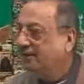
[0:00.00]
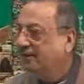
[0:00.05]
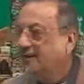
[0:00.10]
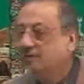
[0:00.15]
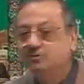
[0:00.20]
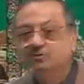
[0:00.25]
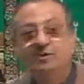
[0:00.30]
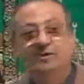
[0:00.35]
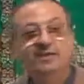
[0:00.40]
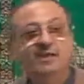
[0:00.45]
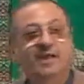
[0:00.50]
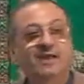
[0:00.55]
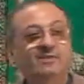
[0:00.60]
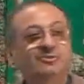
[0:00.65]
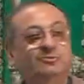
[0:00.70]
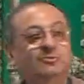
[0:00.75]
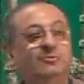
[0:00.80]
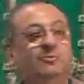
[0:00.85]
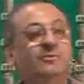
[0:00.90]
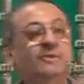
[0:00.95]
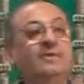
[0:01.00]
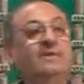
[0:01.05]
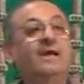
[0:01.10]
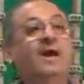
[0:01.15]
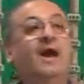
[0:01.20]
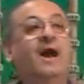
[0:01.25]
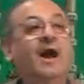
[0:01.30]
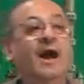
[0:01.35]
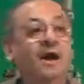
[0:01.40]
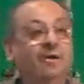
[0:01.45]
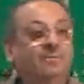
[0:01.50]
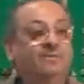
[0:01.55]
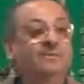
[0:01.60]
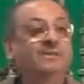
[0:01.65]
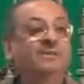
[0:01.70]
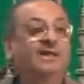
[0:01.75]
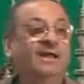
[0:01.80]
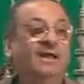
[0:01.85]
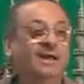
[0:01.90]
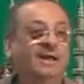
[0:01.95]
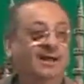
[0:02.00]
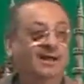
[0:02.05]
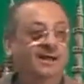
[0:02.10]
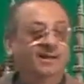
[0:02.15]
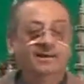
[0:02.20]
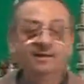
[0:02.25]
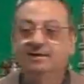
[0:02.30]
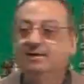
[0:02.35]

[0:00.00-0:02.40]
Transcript: So it has to be abdala,